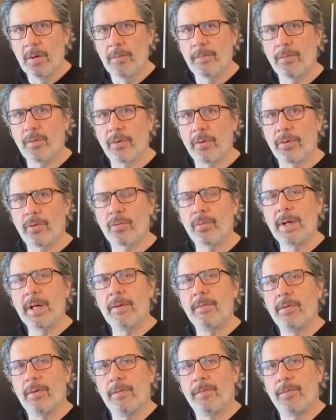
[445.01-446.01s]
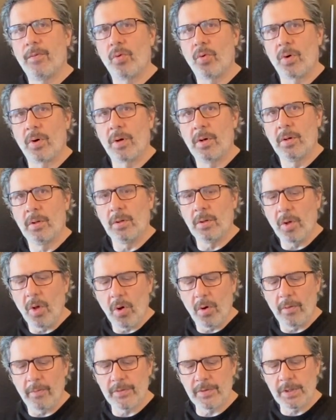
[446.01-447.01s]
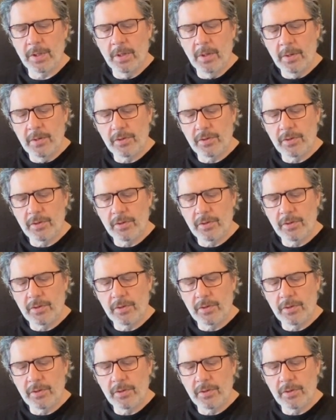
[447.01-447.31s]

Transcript: for 3 of the 4 loaves.